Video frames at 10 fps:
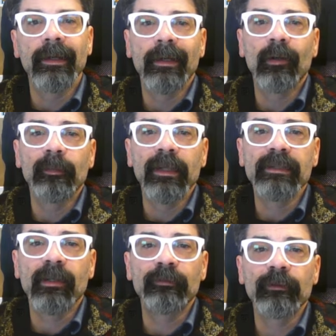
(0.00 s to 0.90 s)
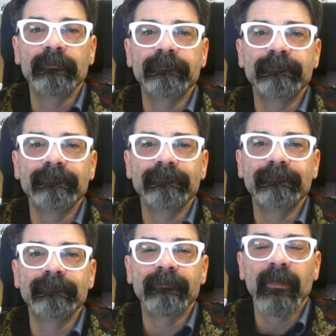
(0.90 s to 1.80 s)
I hope that's helpful.
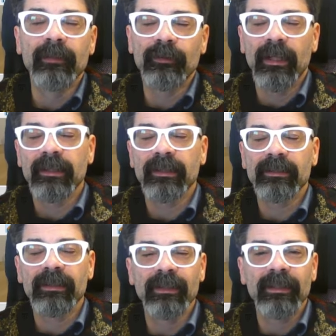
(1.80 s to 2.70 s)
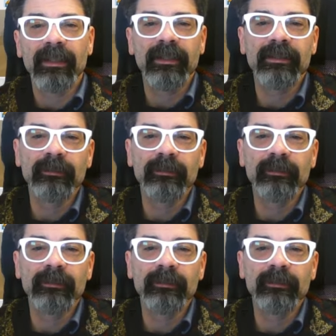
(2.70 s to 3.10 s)
If you like this, click like and